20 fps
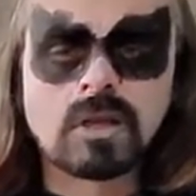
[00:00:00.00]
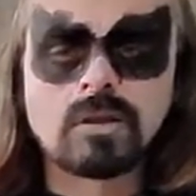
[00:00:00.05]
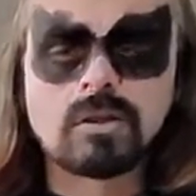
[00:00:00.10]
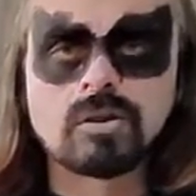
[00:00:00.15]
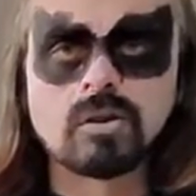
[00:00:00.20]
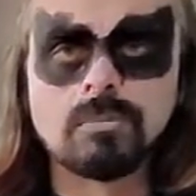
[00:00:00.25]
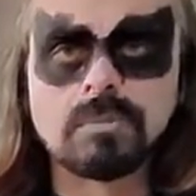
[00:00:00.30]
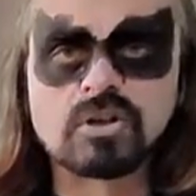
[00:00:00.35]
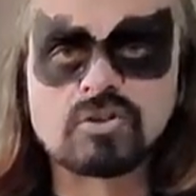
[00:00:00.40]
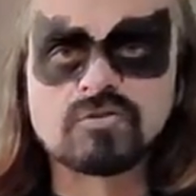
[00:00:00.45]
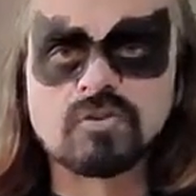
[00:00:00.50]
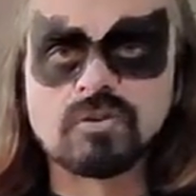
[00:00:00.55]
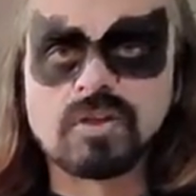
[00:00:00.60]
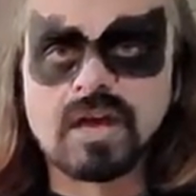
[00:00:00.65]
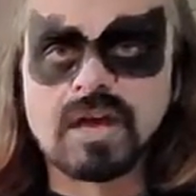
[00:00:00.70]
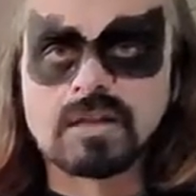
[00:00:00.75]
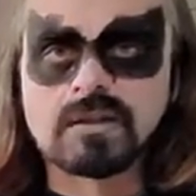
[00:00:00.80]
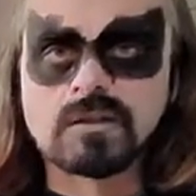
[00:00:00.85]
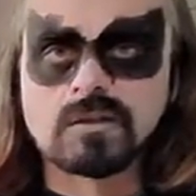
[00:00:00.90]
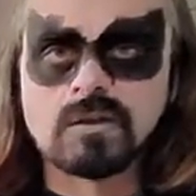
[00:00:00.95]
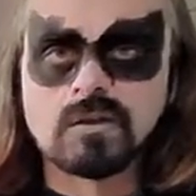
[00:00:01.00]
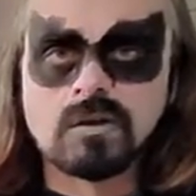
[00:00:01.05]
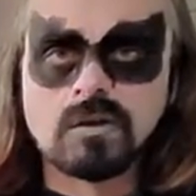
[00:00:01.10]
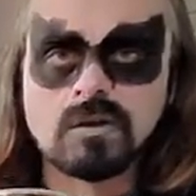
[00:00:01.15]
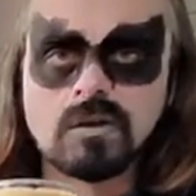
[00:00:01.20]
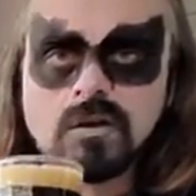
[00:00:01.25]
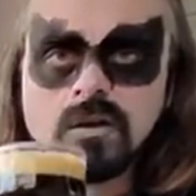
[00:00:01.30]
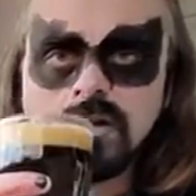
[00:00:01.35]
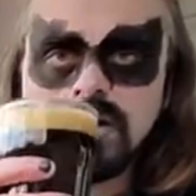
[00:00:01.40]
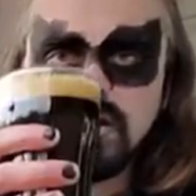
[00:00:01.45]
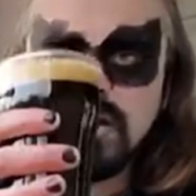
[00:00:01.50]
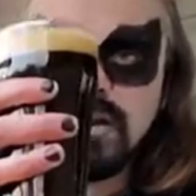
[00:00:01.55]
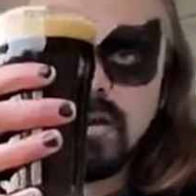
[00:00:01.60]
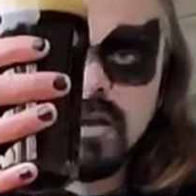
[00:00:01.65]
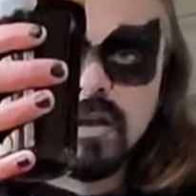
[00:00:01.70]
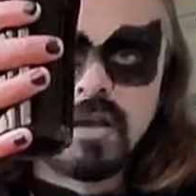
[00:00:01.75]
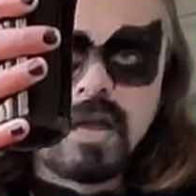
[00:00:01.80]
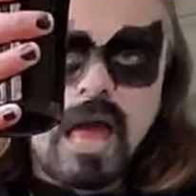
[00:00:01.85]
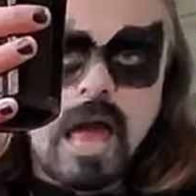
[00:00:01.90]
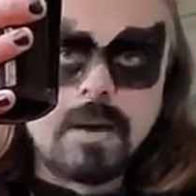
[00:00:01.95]
So much for that.
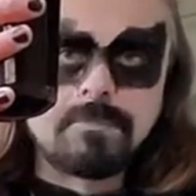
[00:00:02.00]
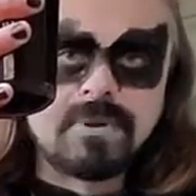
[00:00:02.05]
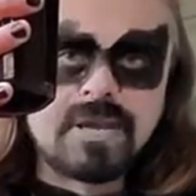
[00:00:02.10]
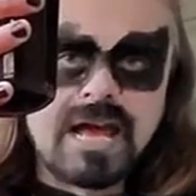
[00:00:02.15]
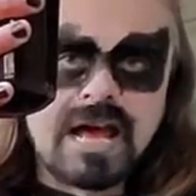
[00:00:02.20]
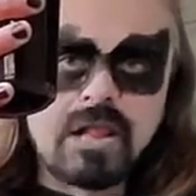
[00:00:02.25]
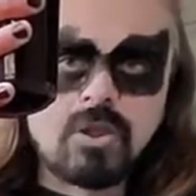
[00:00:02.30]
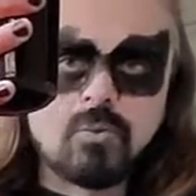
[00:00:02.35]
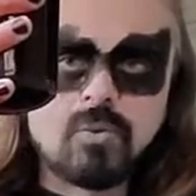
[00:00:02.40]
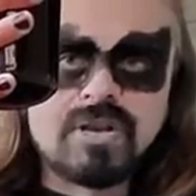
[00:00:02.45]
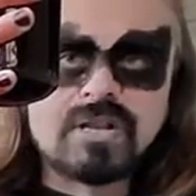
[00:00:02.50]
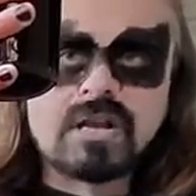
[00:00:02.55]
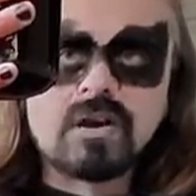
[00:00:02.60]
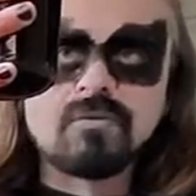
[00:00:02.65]
Happy Halloween,